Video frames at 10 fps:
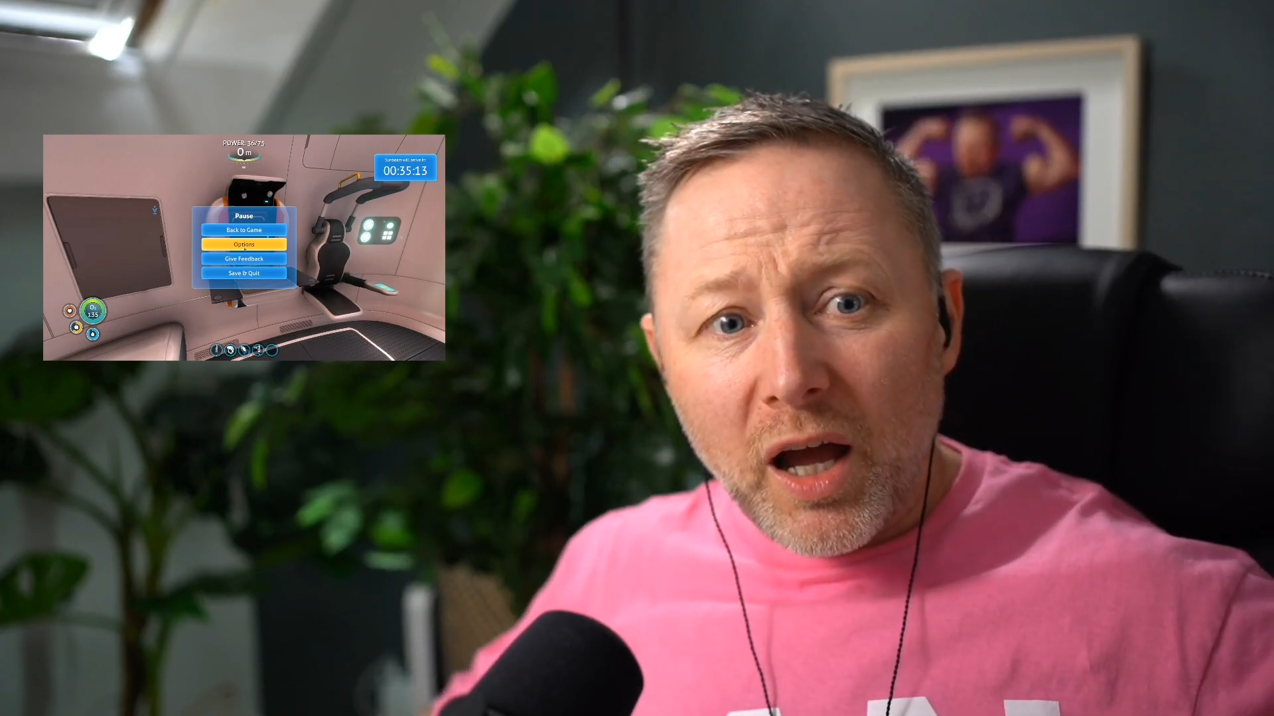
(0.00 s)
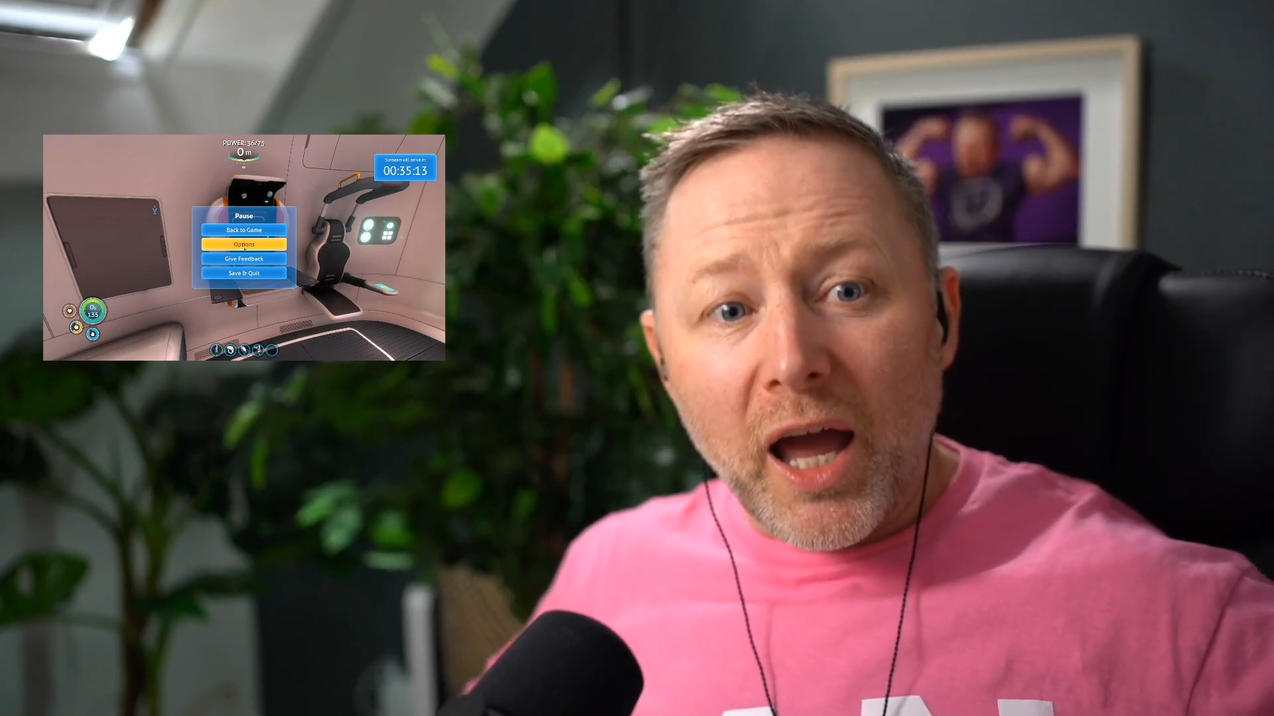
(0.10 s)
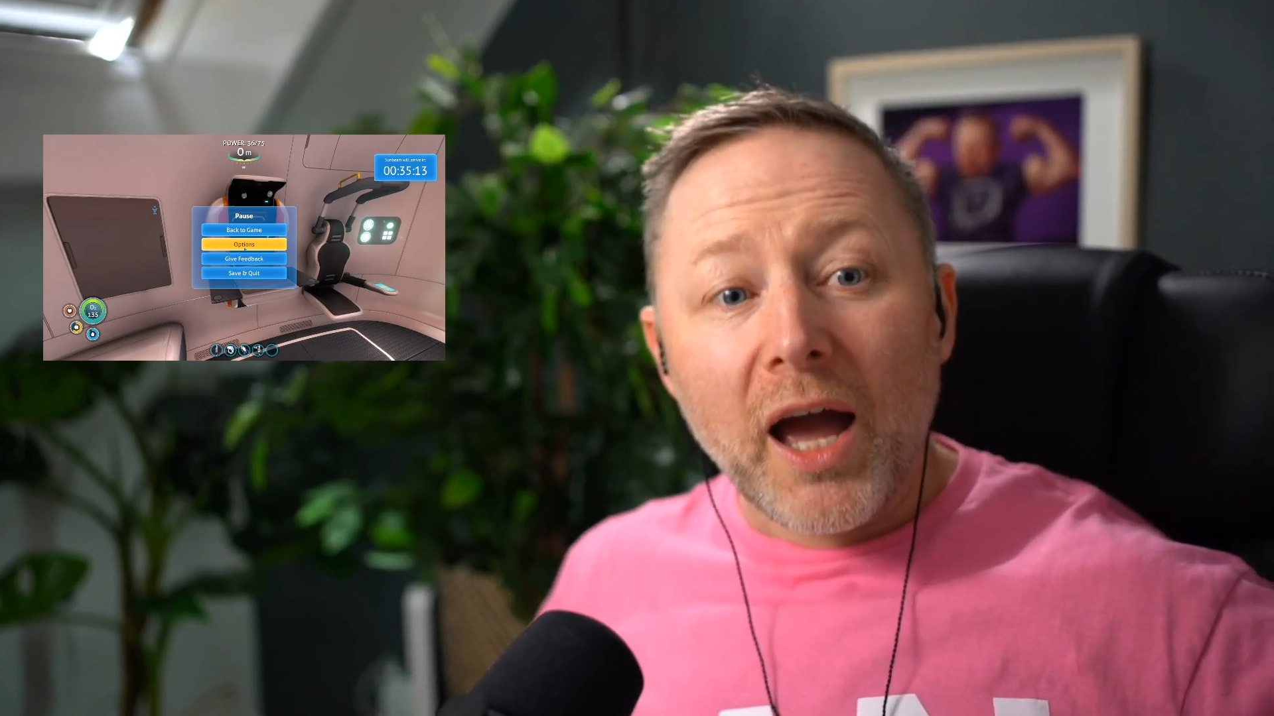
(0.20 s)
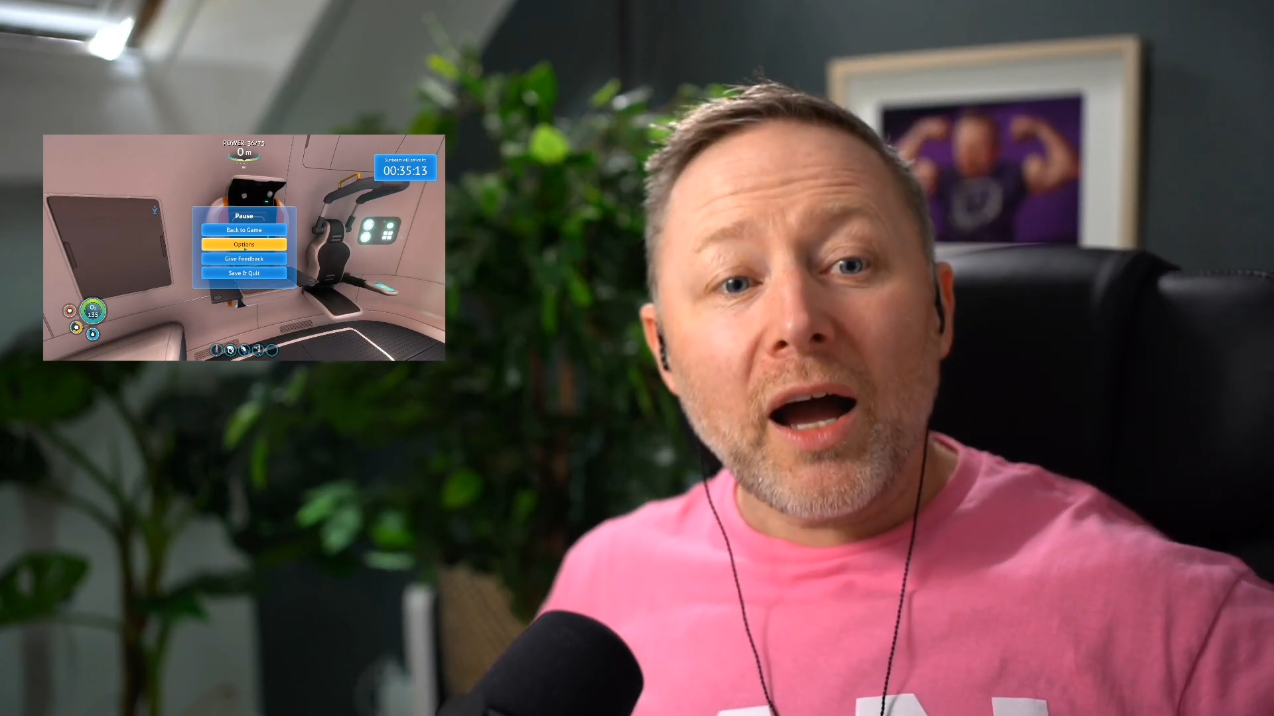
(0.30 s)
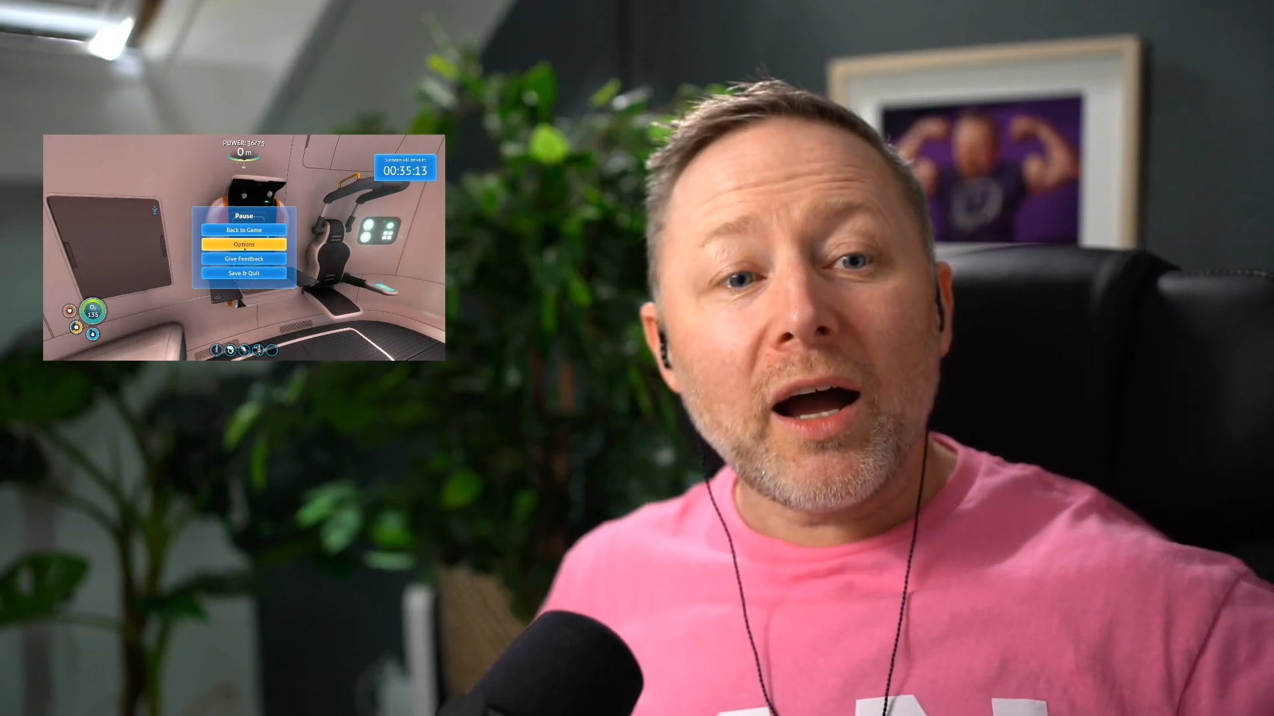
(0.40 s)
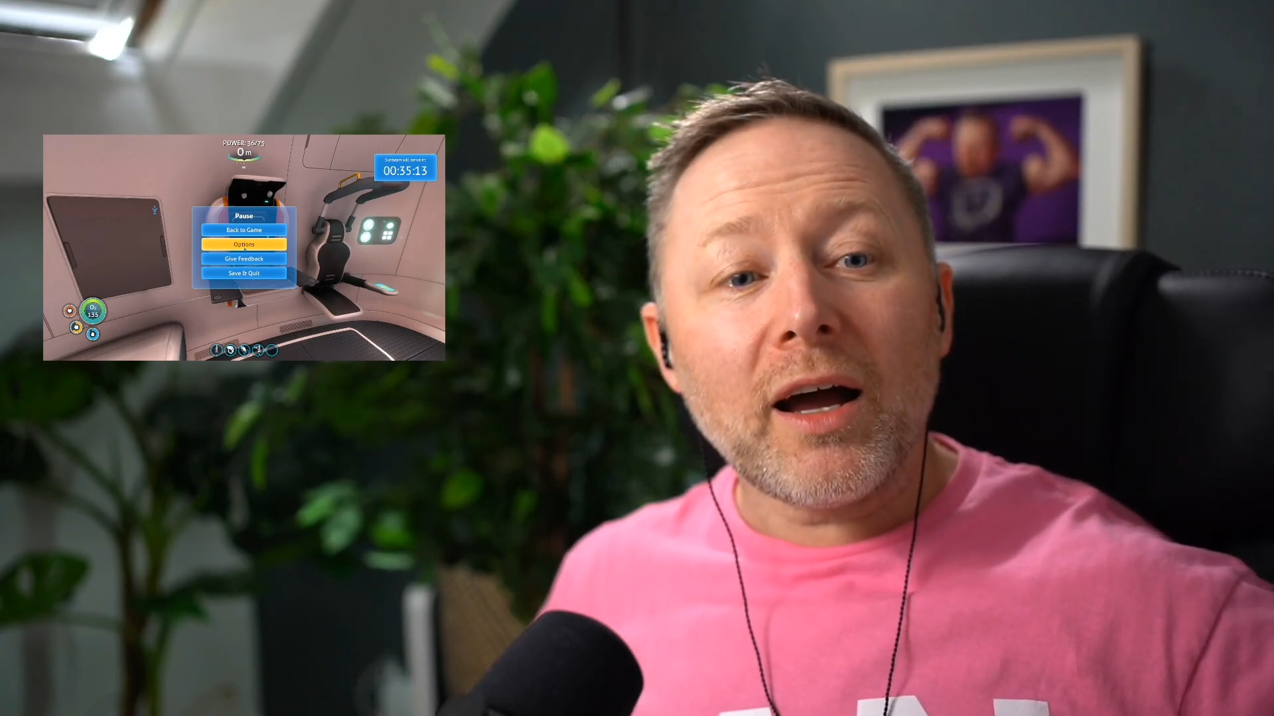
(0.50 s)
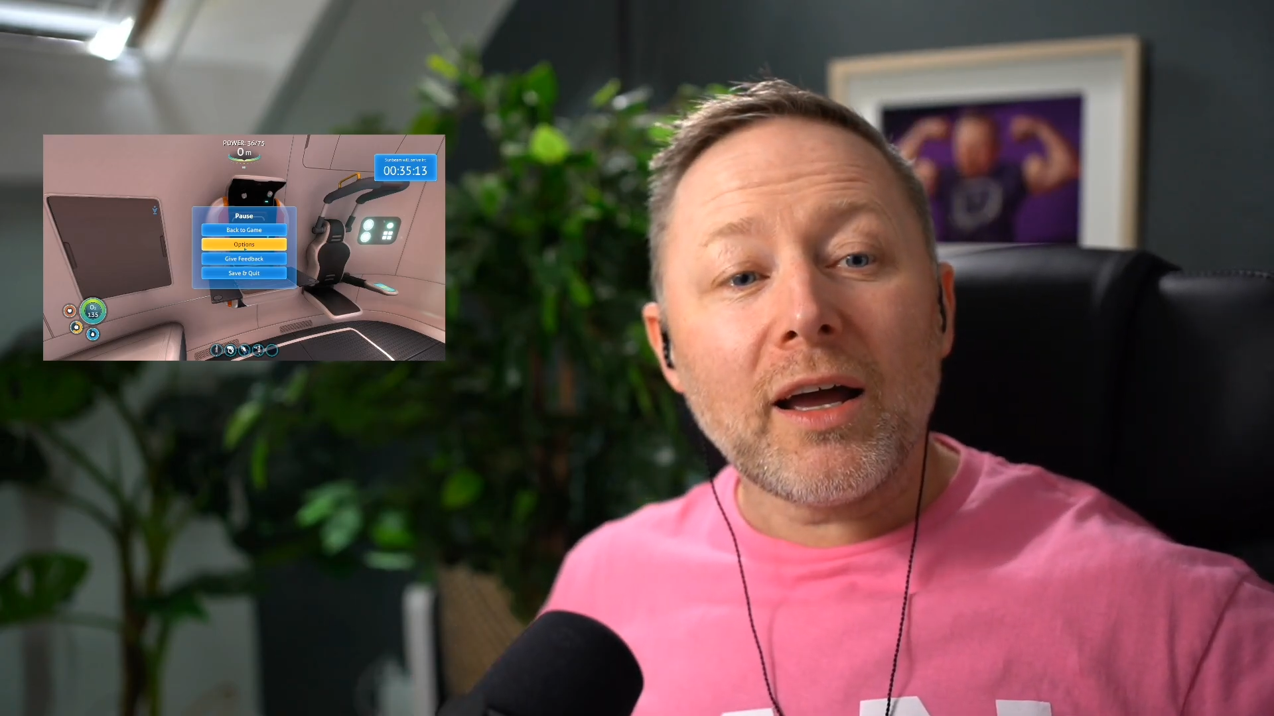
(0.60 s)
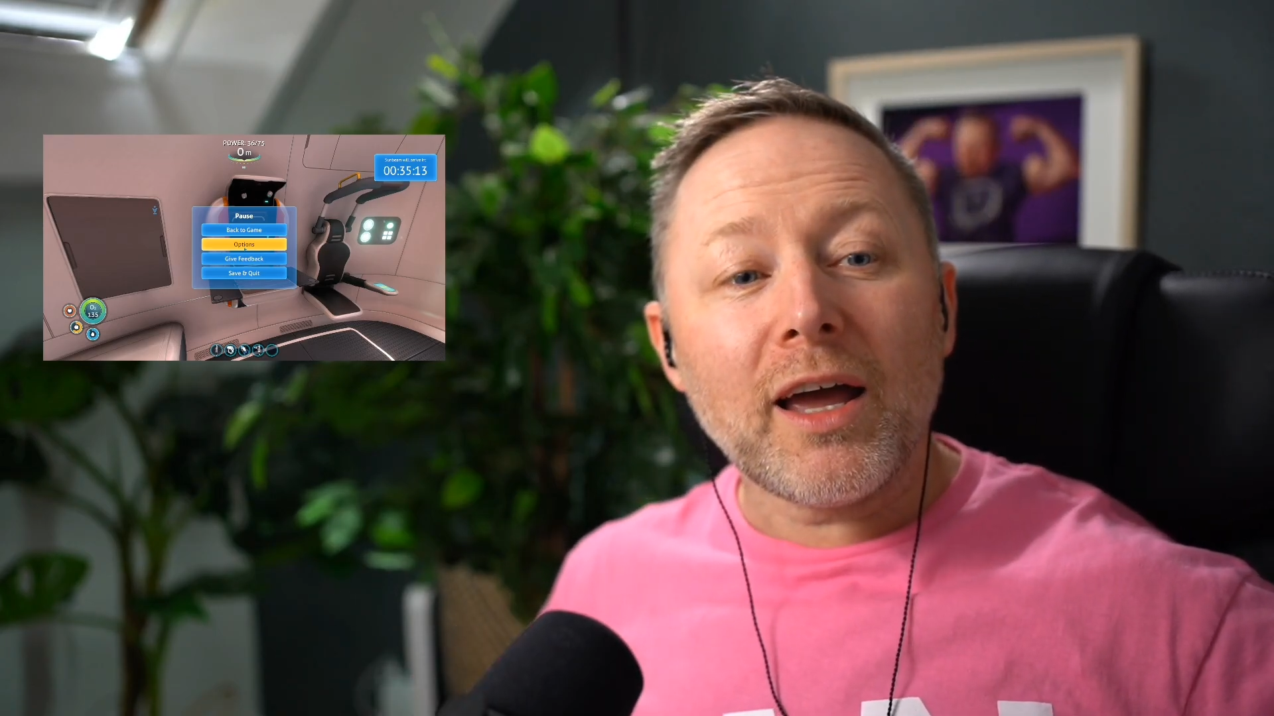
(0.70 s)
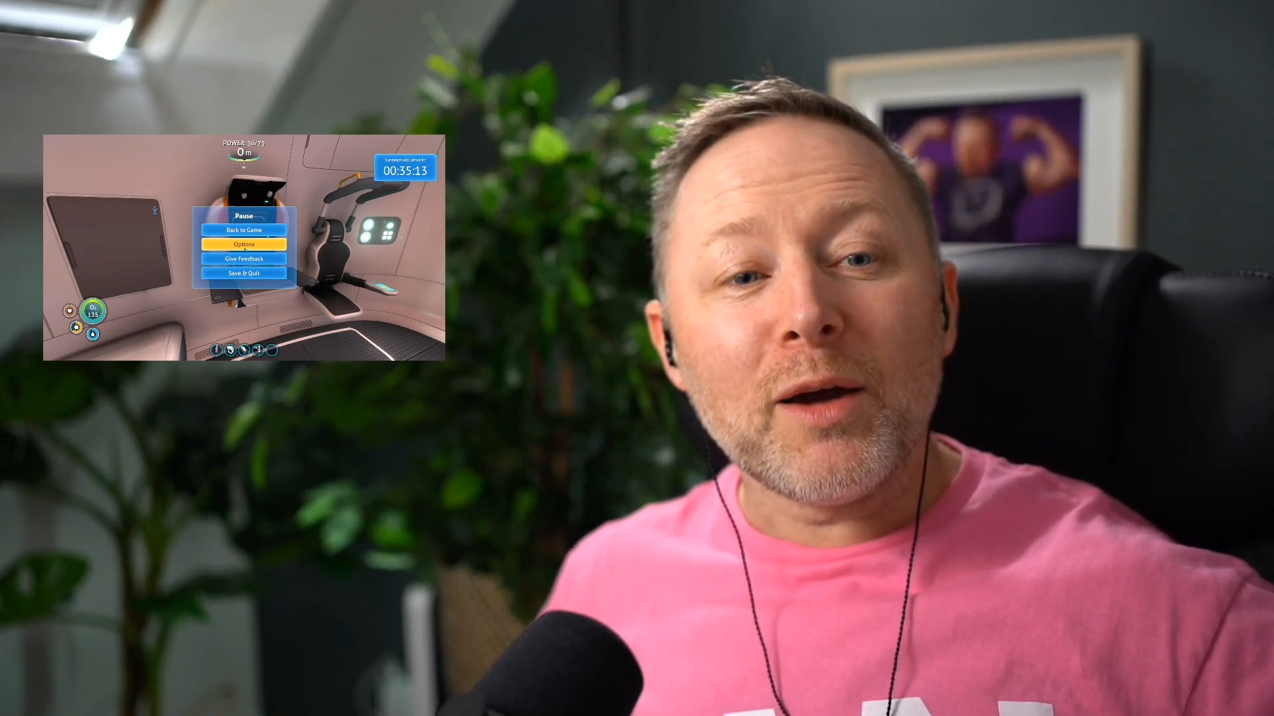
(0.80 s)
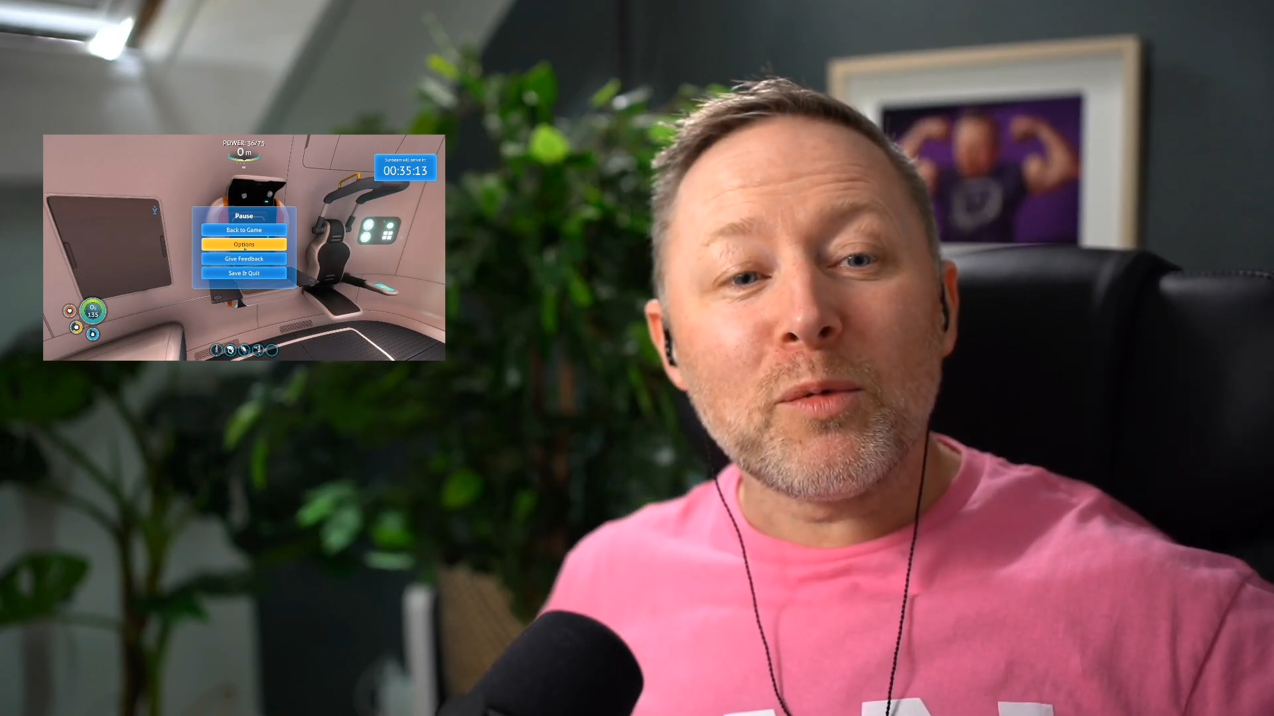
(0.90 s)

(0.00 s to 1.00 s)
It, it